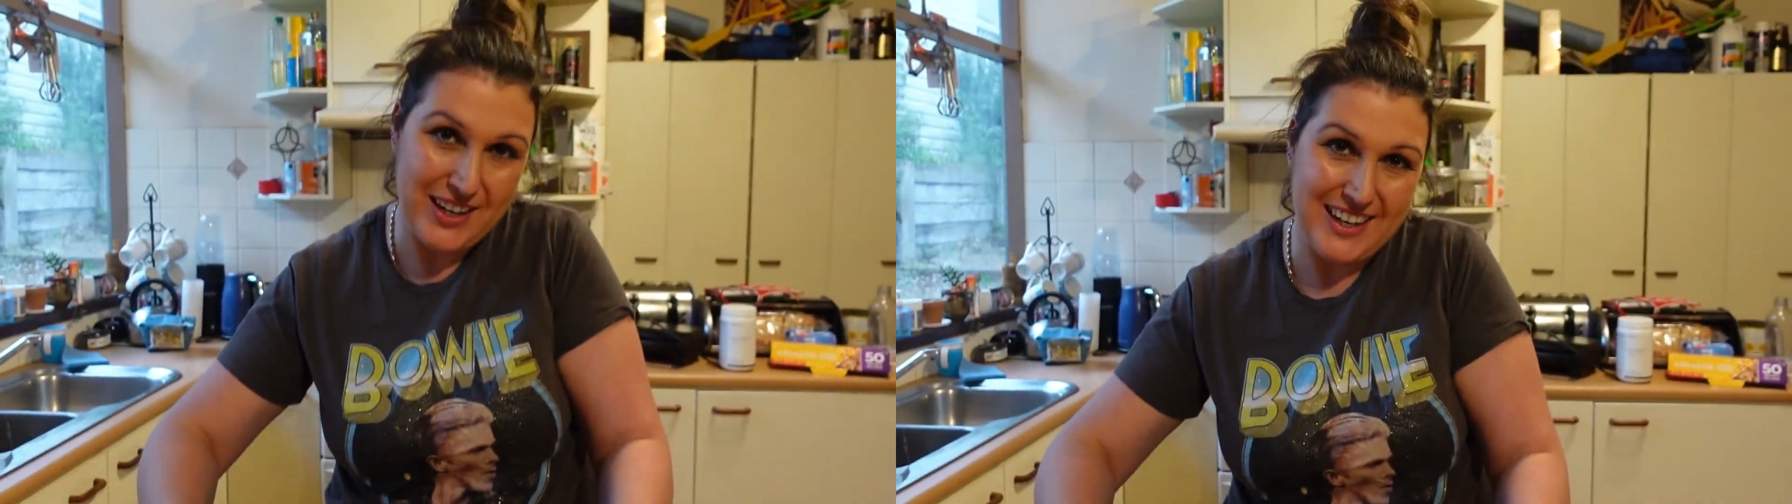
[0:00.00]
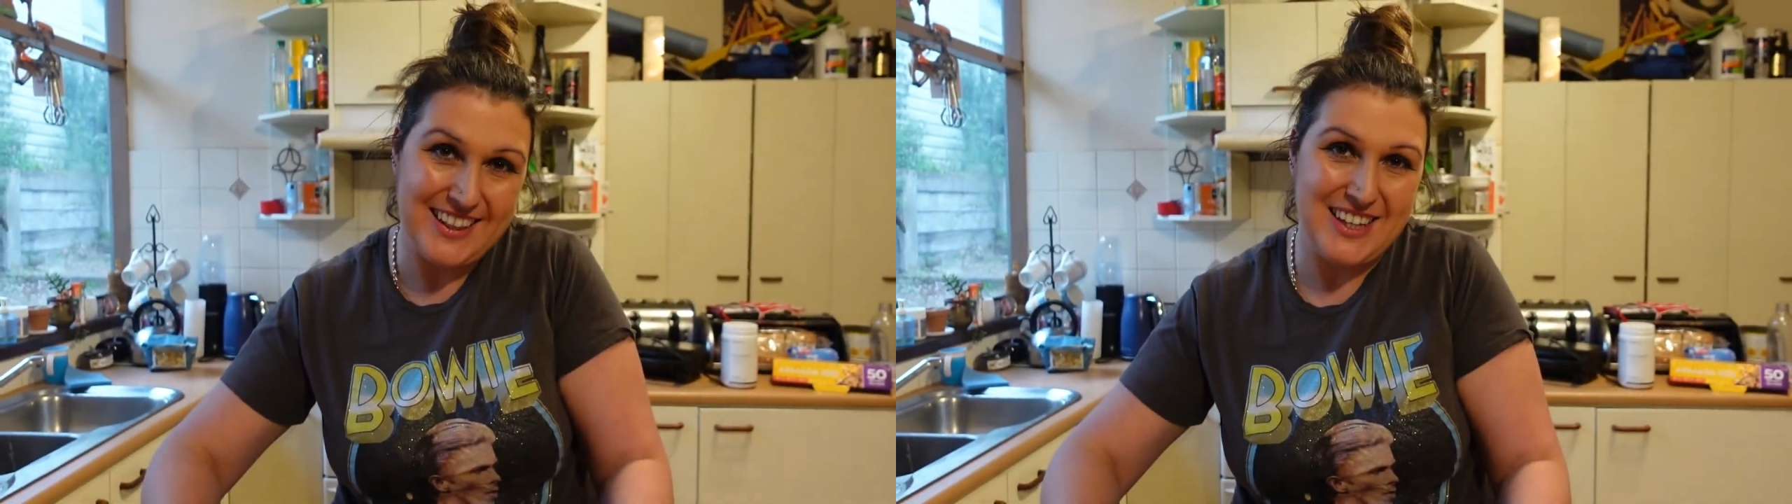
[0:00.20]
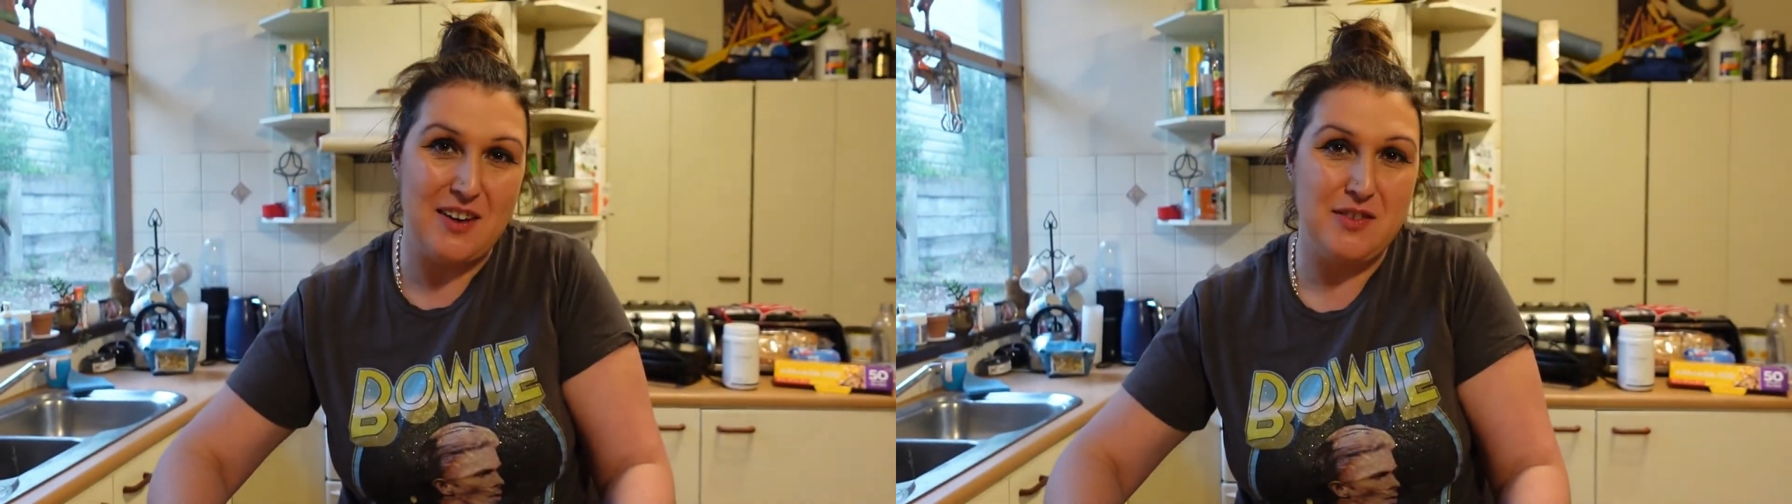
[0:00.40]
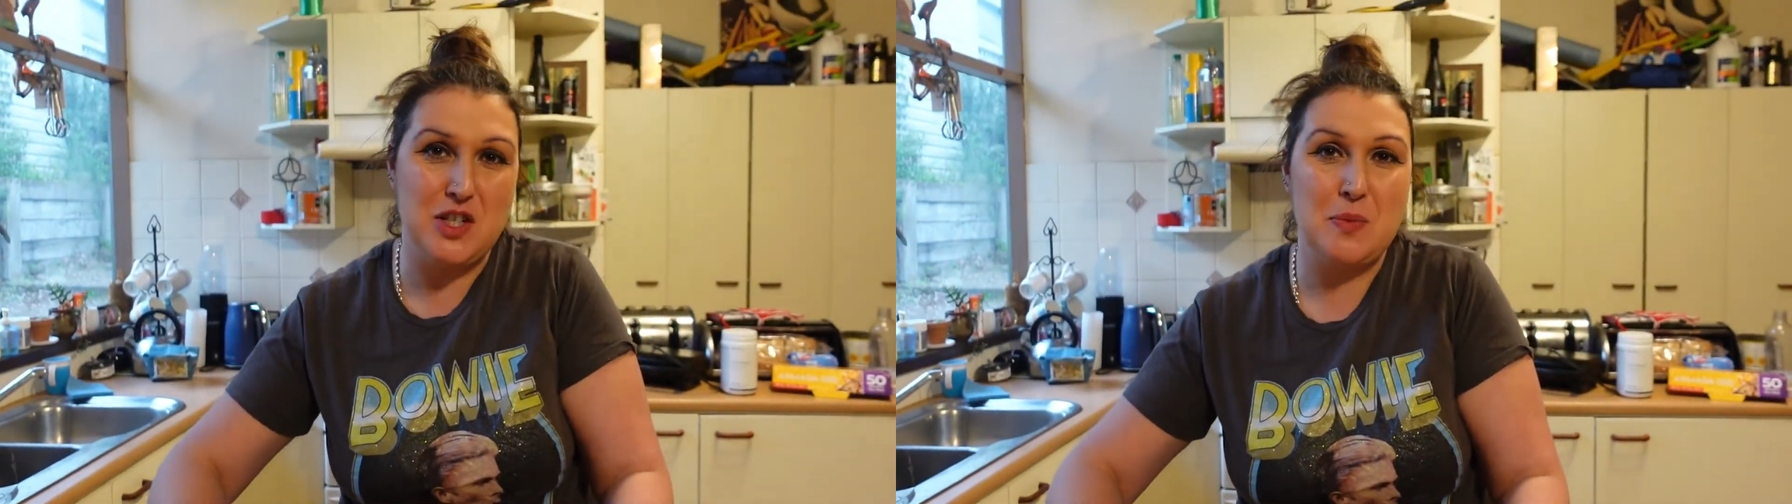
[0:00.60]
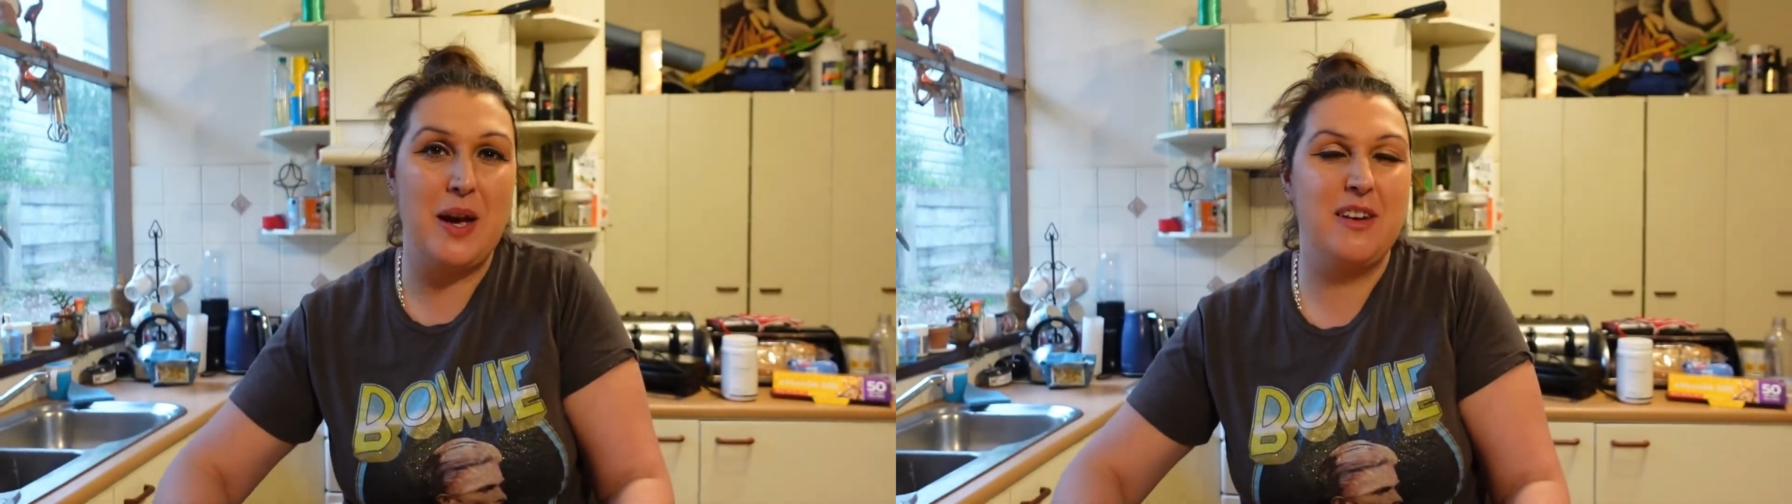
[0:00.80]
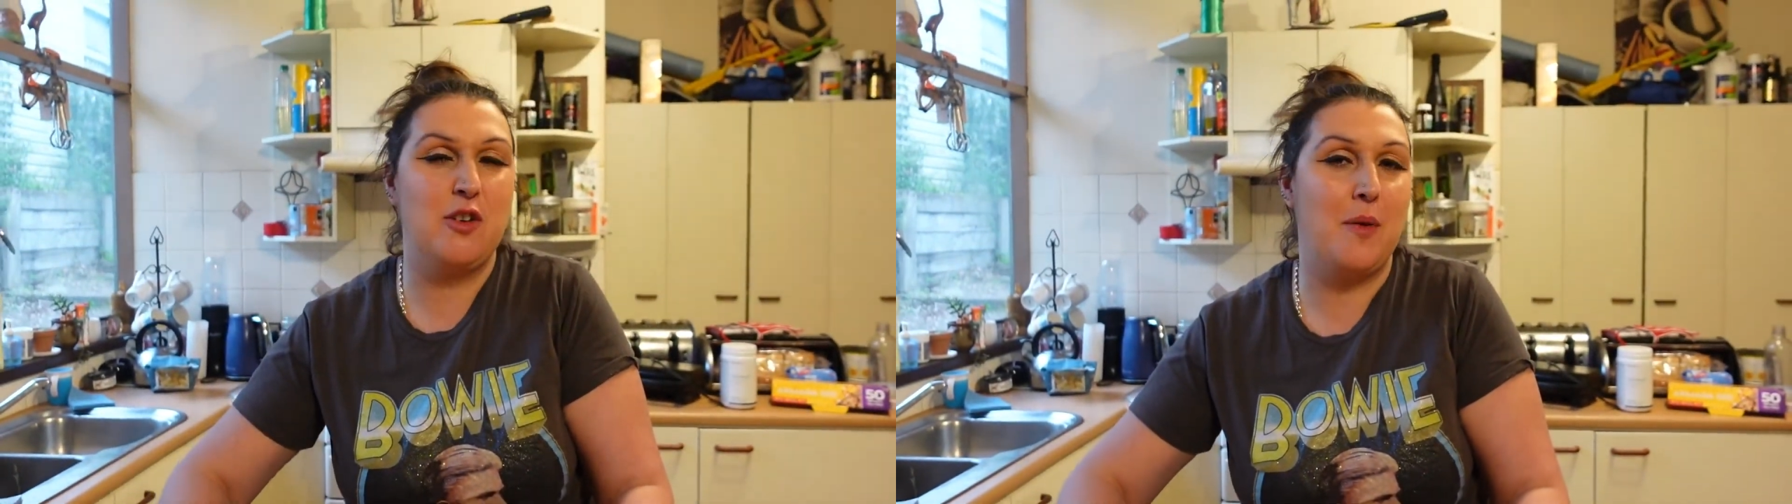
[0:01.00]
it in the oven to bake for